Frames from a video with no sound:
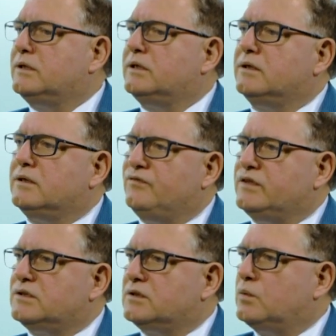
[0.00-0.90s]
a
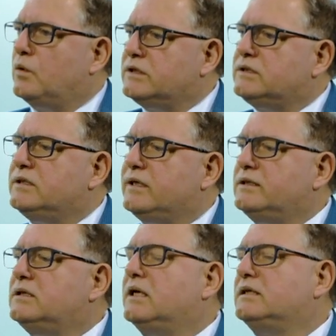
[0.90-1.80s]
vision quality
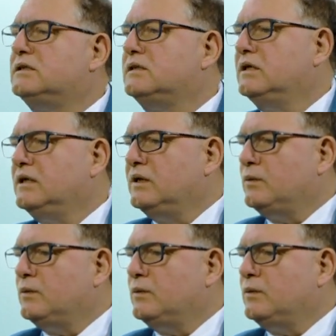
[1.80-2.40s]
analyzer,